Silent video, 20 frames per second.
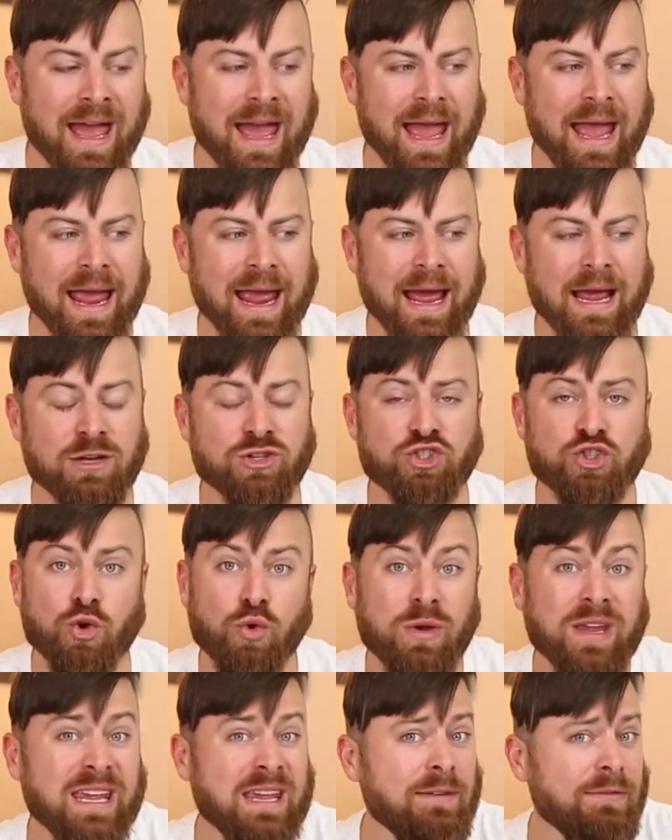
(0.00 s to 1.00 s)
And
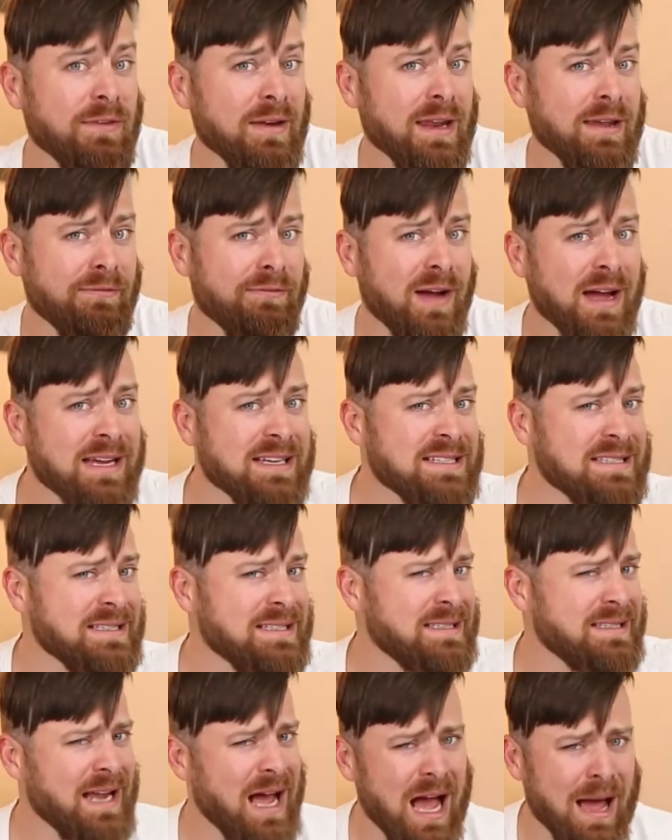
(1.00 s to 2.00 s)
so even if I
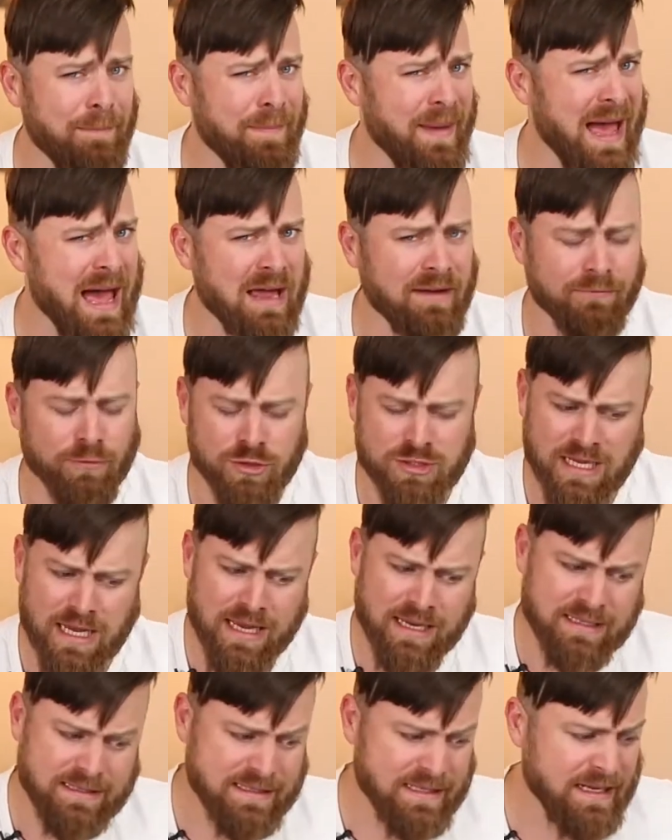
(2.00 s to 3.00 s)
stop
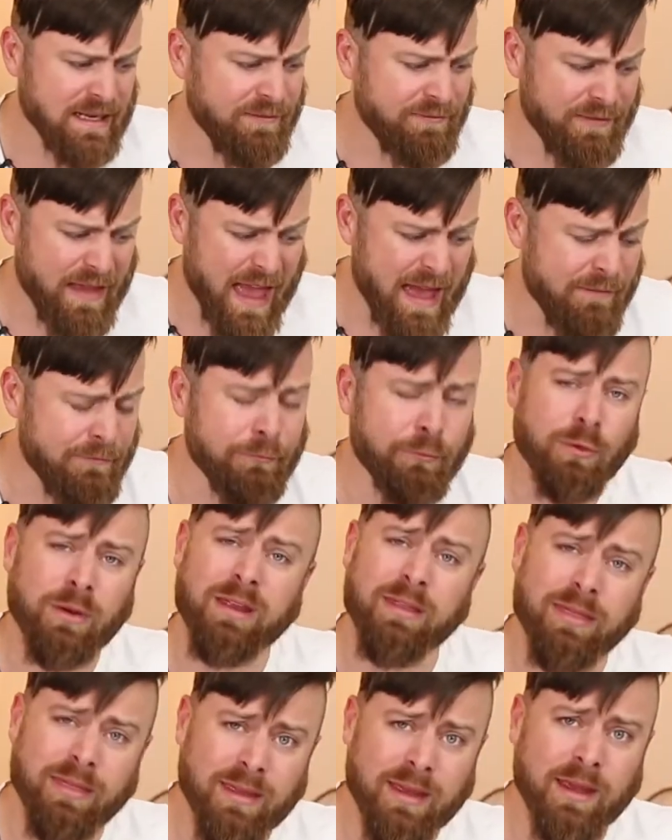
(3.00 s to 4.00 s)
advertising, if
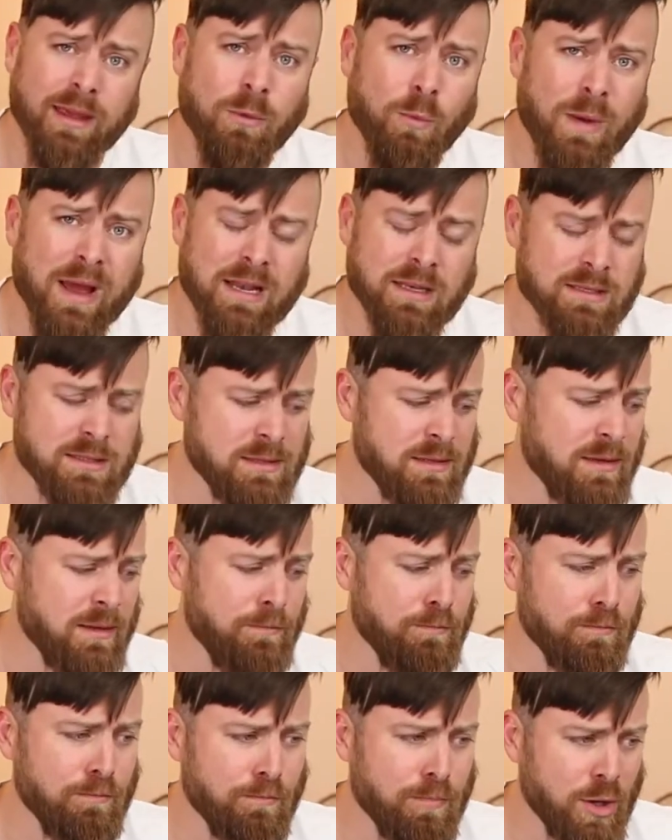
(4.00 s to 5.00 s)
everything went to the
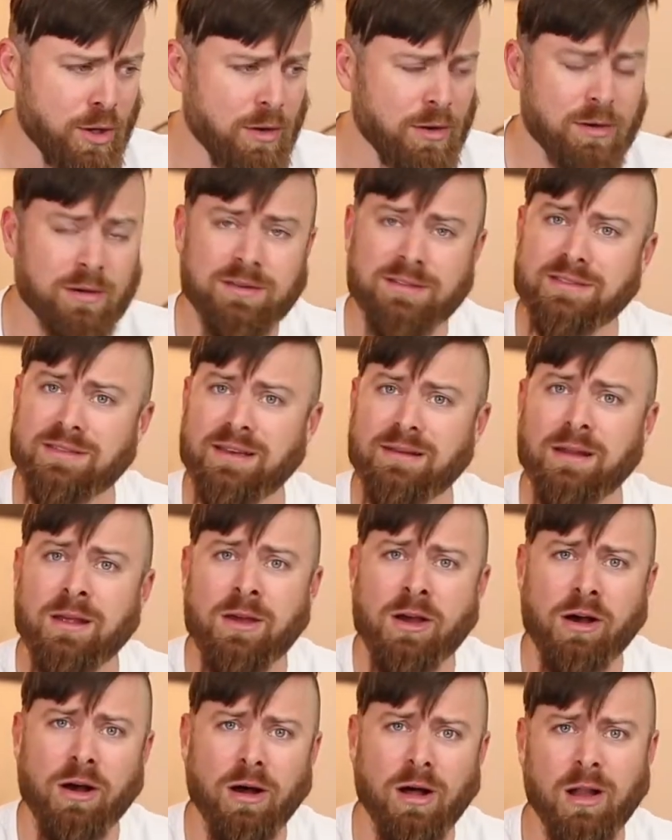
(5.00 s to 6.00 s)
birds and
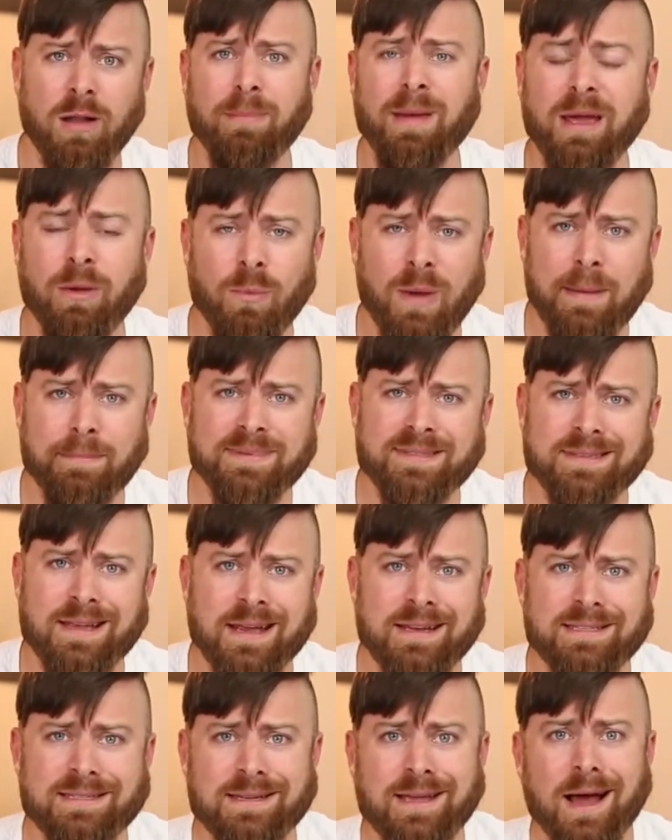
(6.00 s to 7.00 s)
all my
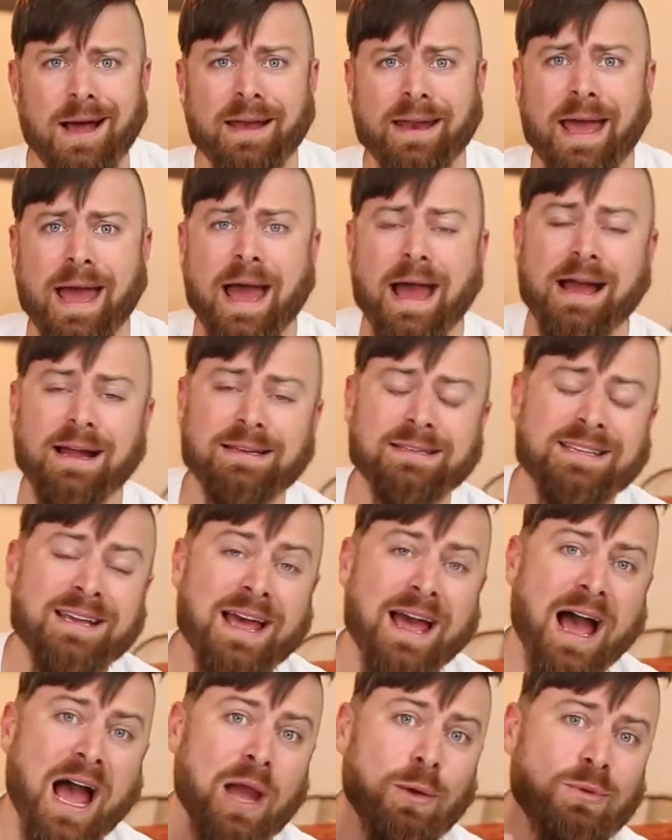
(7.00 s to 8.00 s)
websites got hacked,
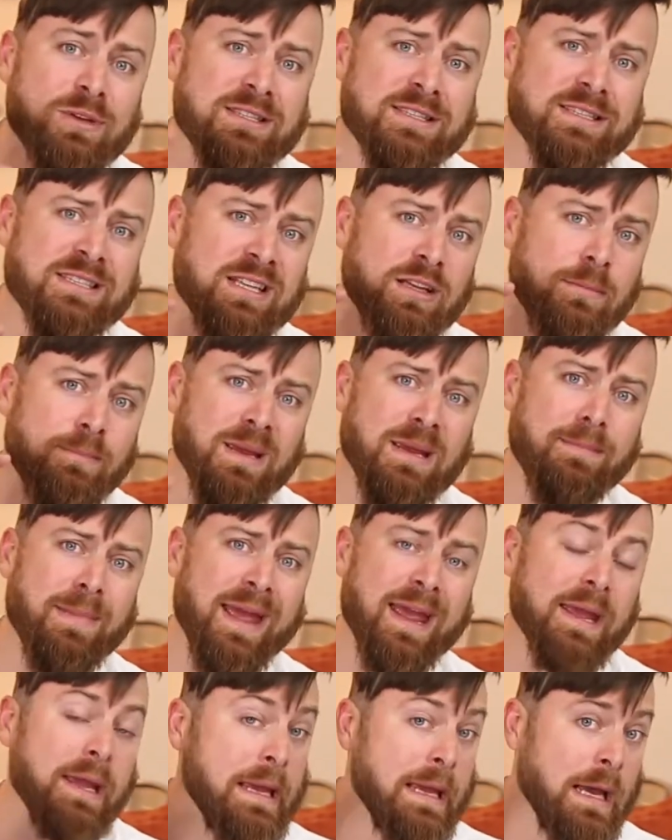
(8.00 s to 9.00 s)
I would still be
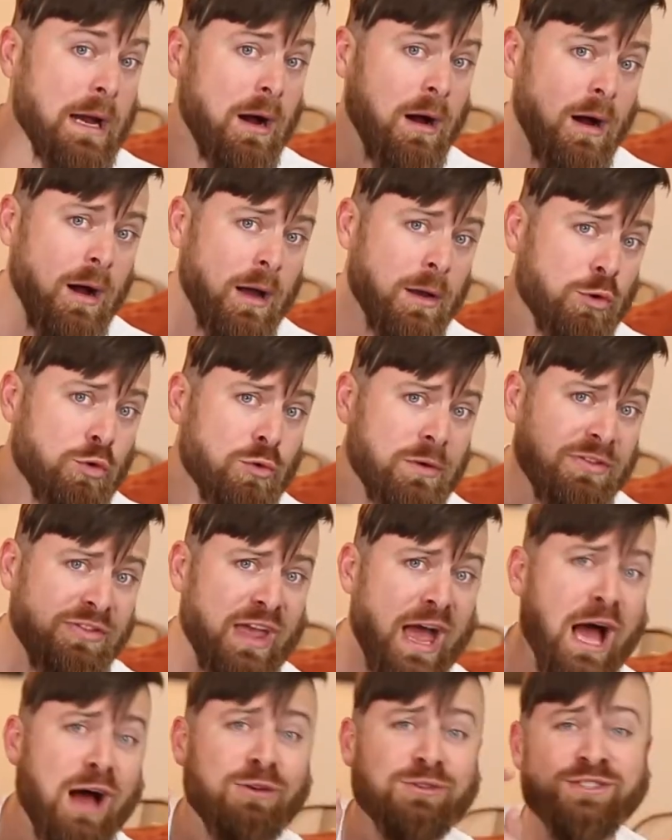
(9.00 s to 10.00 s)
making
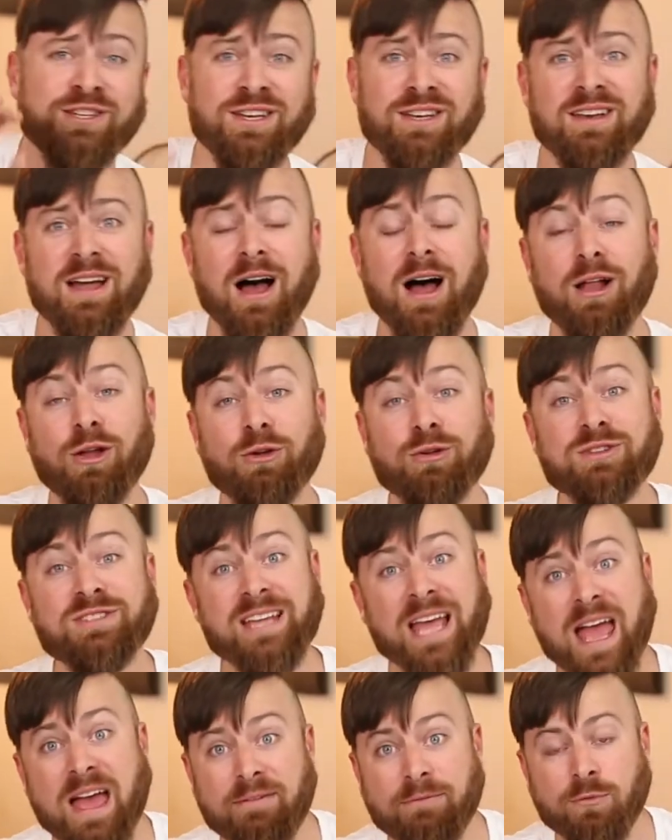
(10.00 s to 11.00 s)
$100,000
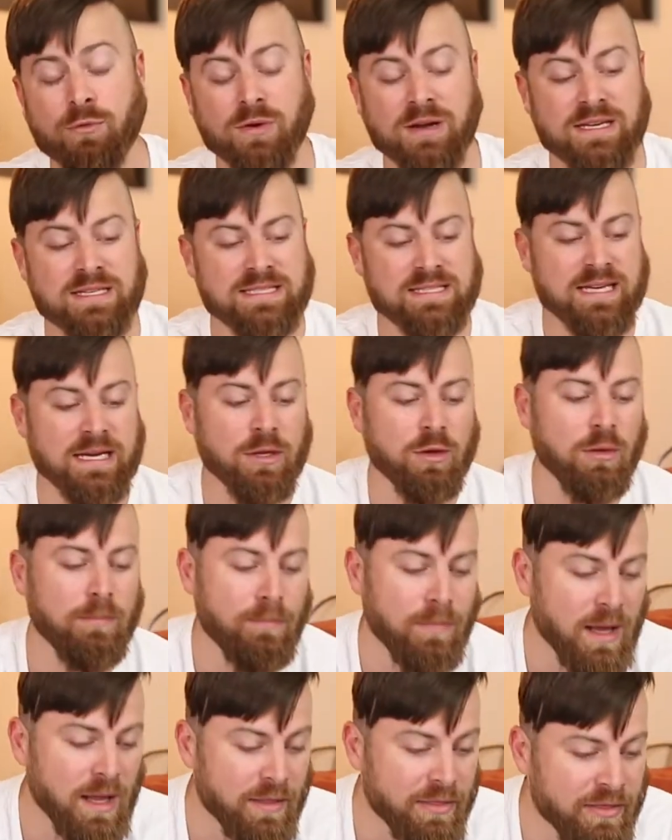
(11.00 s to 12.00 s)
every single
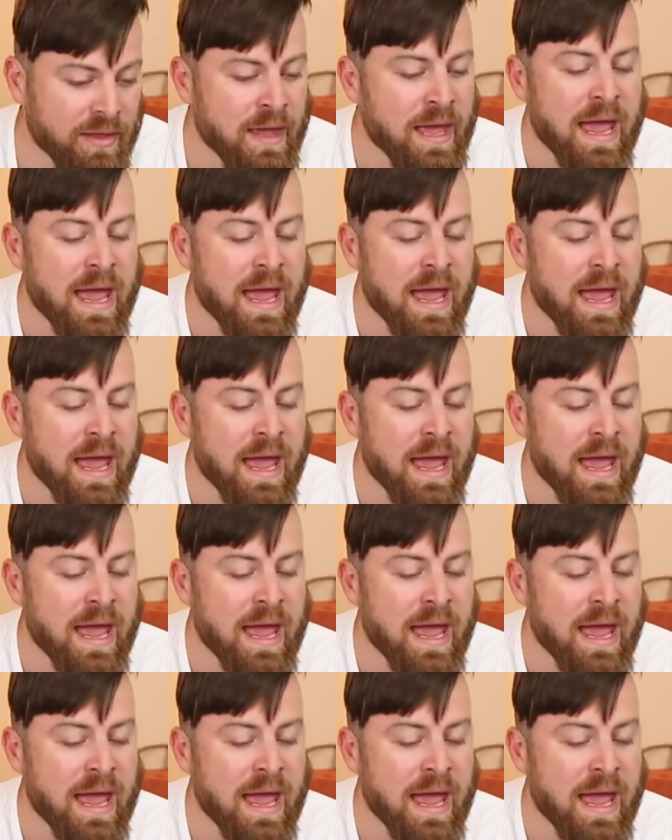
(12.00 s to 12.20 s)
month.